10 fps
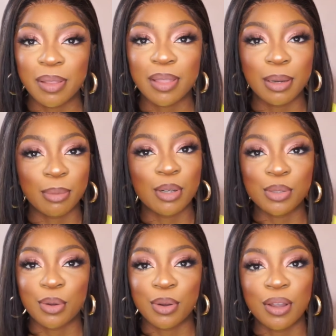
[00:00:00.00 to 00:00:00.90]
the lip
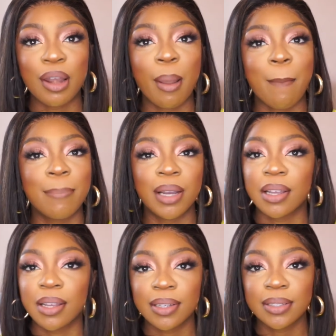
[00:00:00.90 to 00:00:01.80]
gloss on,
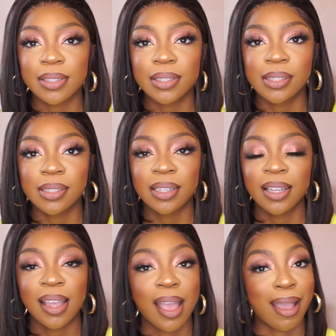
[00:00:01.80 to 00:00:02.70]
but
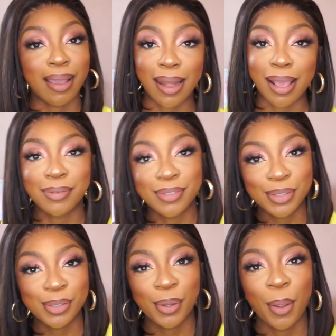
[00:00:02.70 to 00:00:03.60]
I kind of have
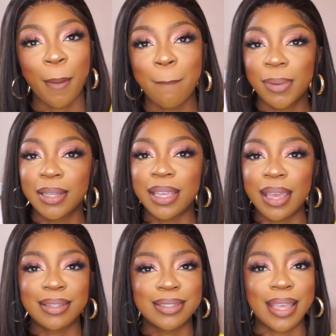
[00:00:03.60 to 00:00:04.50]
to. But yeah,
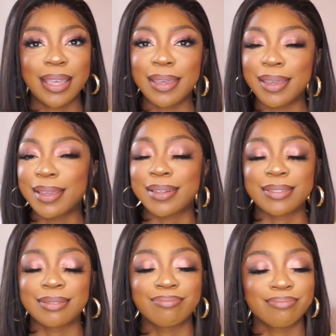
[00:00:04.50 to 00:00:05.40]
take it
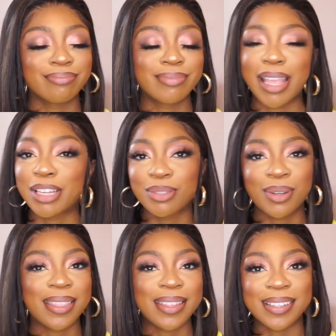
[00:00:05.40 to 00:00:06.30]
in.
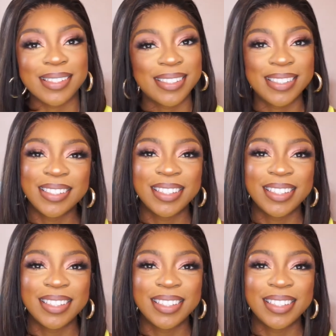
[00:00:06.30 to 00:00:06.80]
Enjoy this.